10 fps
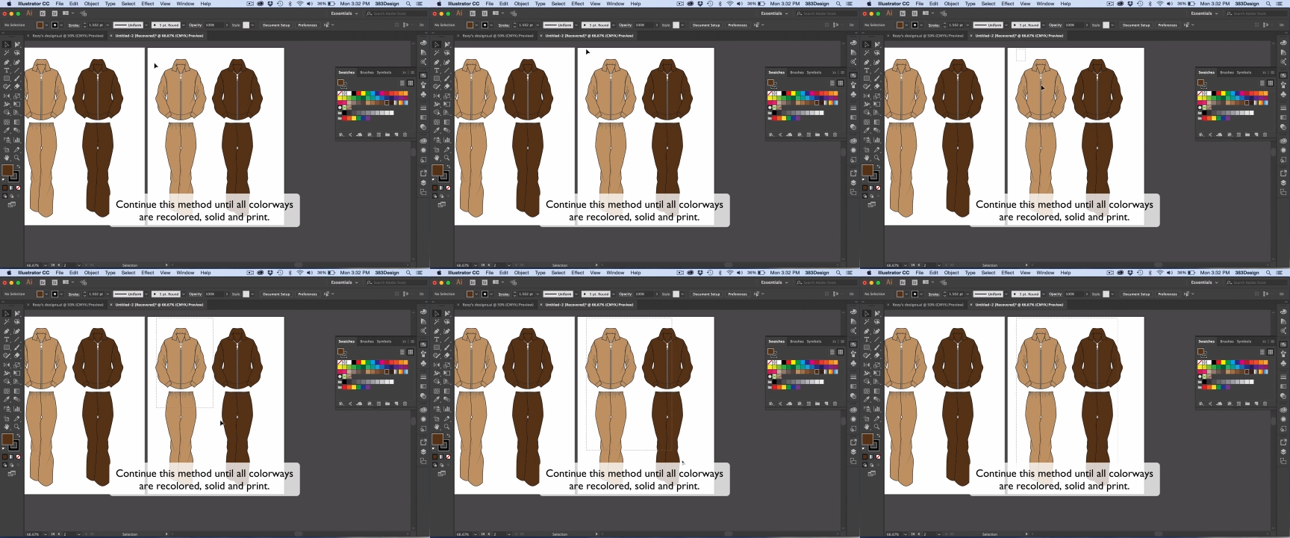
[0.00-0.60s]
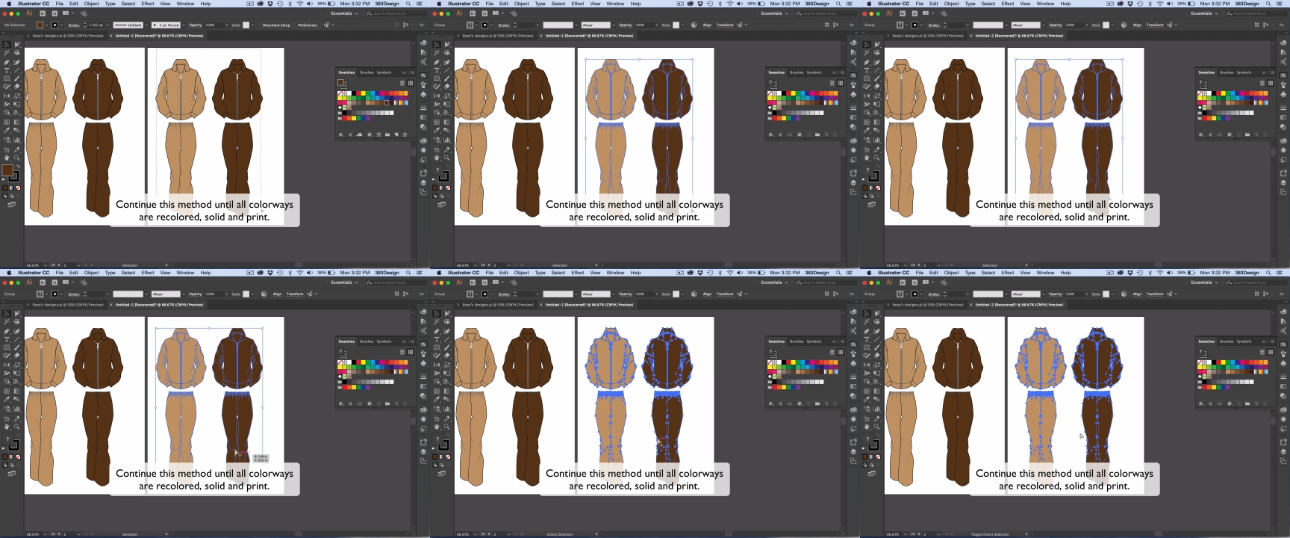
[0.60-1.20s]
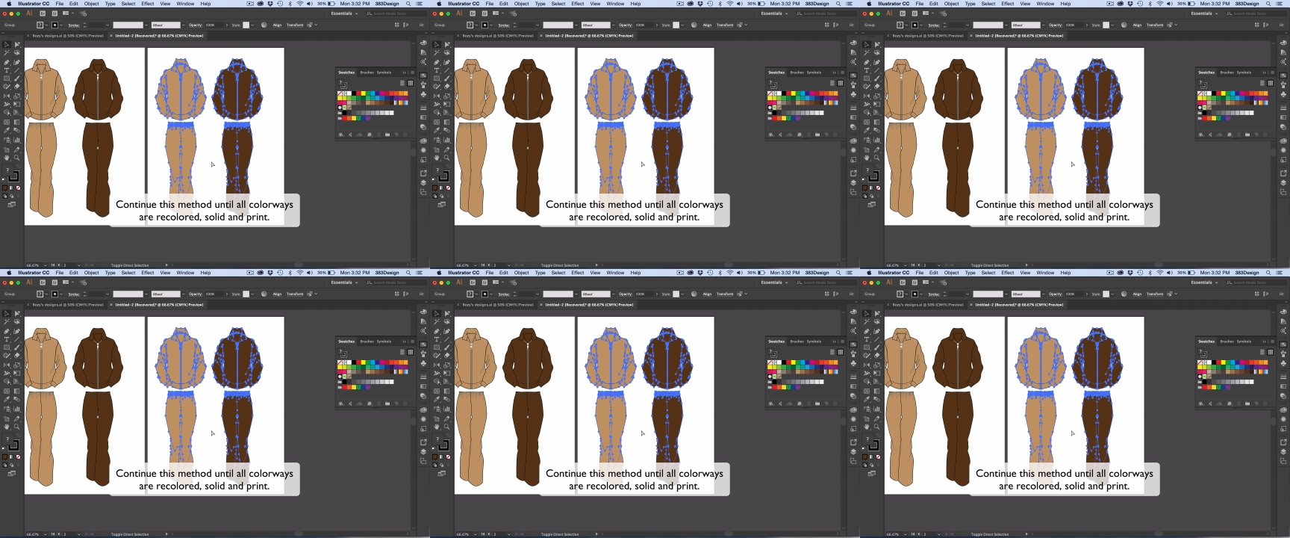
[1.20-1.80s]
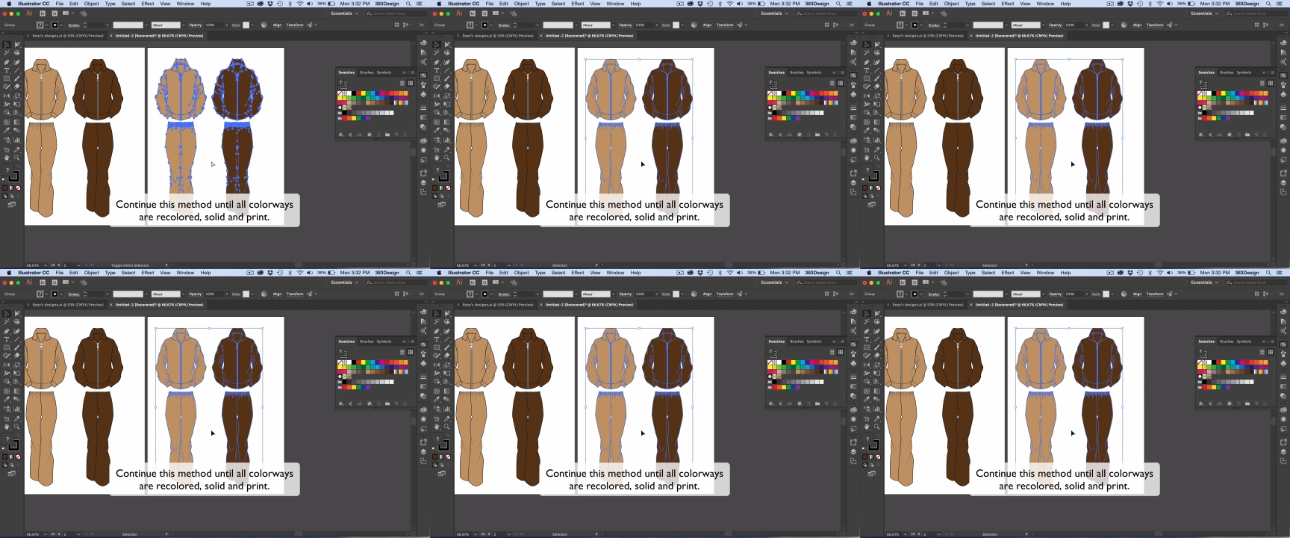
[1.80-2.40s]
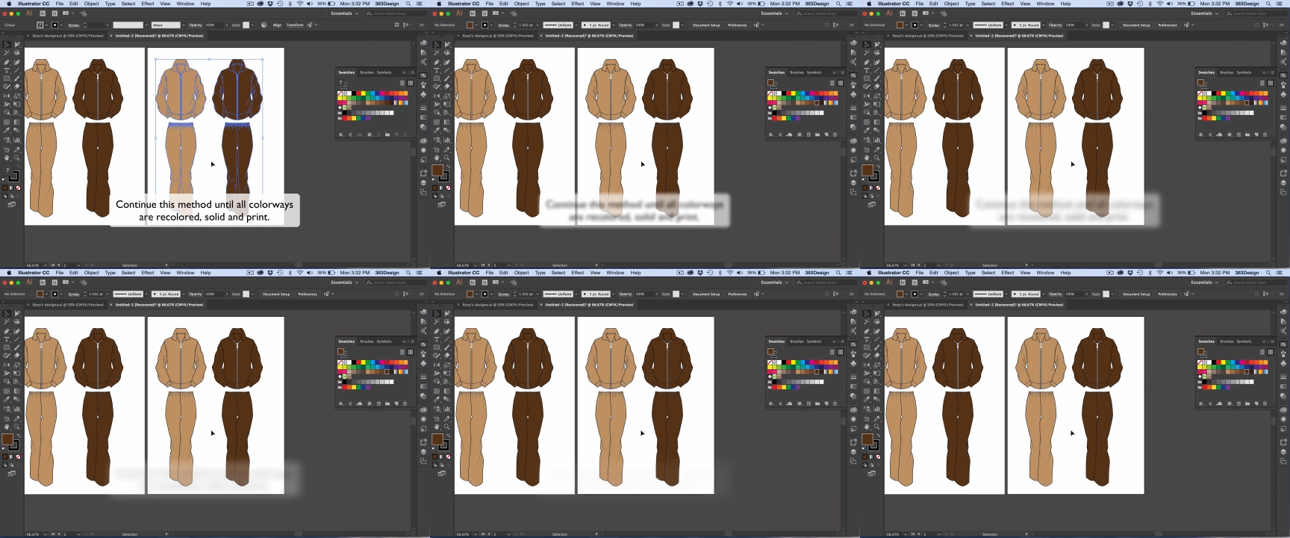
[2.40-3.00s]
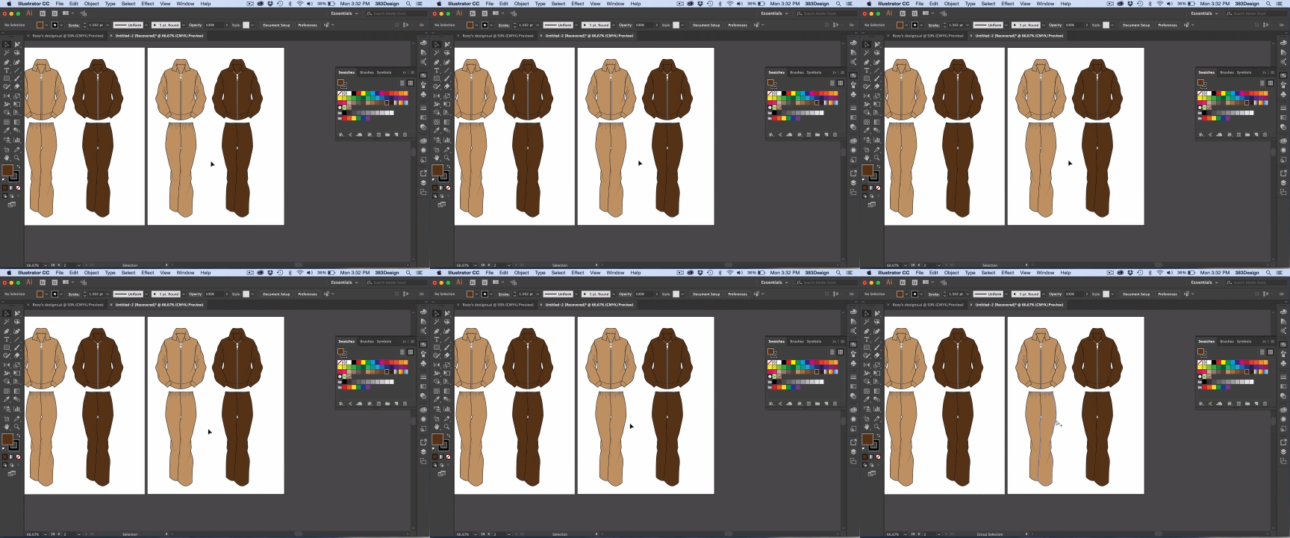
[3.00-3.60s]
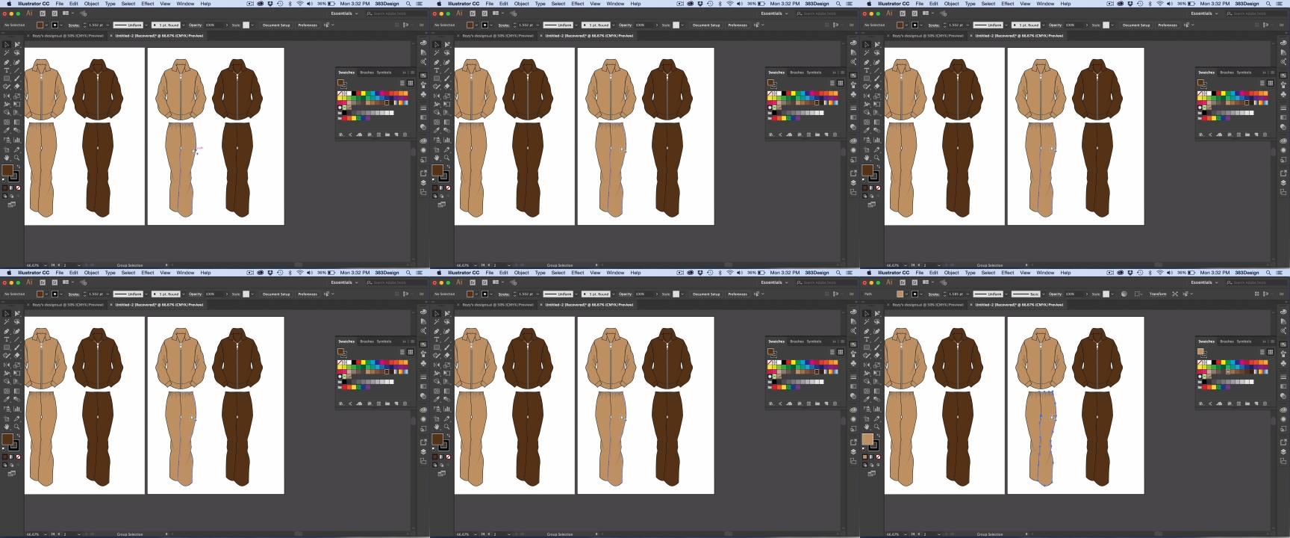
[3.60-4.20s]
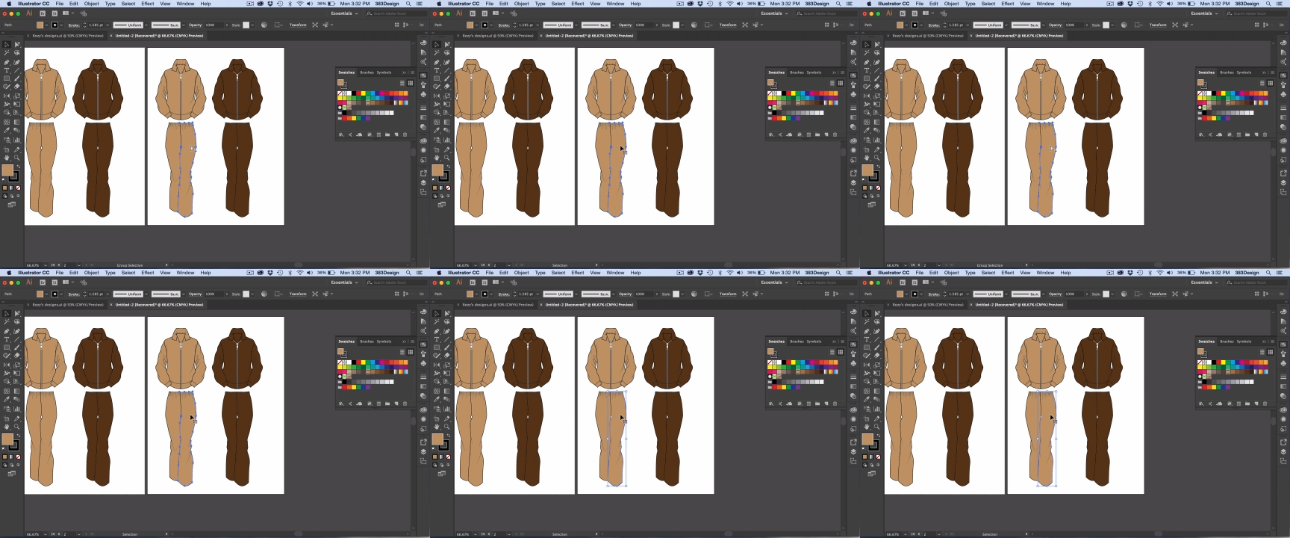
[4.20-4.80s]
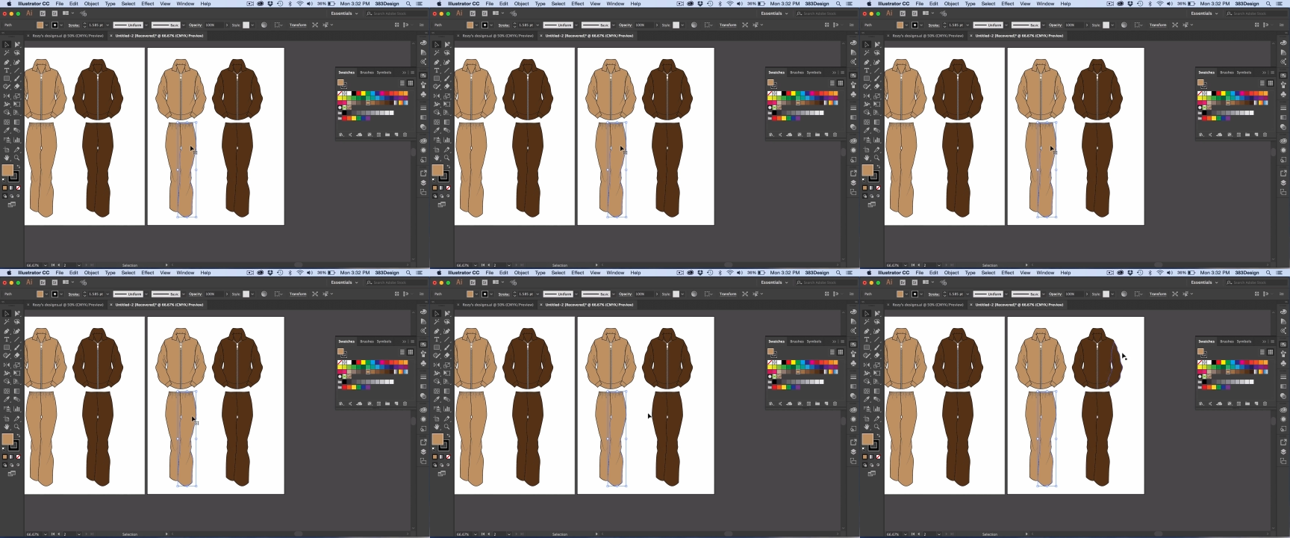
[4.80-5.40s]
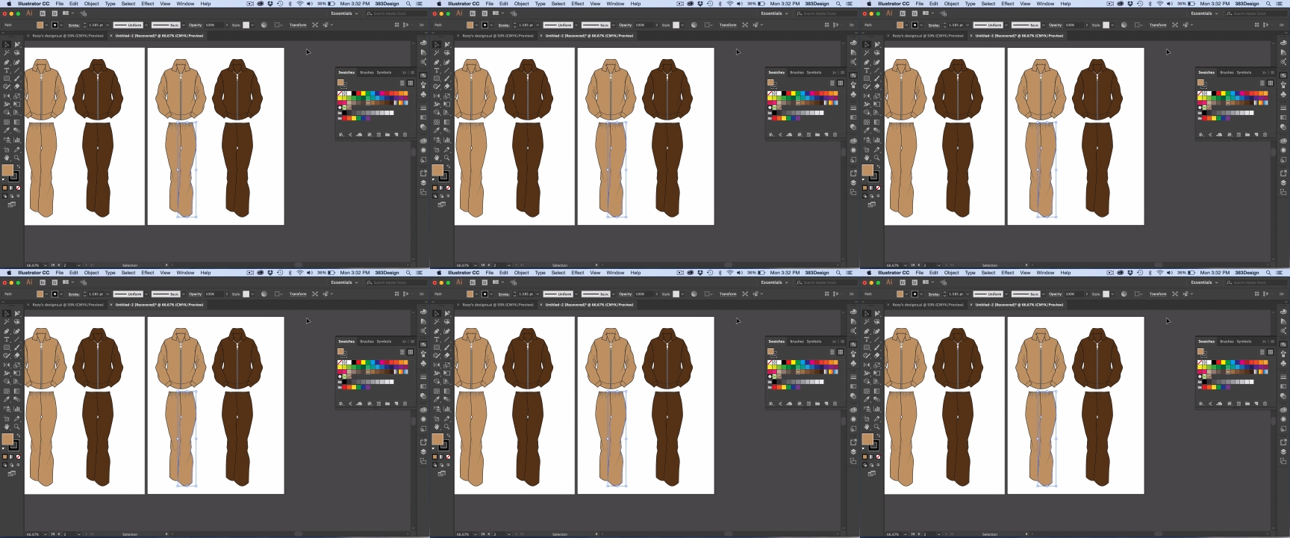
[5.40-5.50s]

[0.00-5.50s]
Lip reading: No face is visible, so there are no lips to read.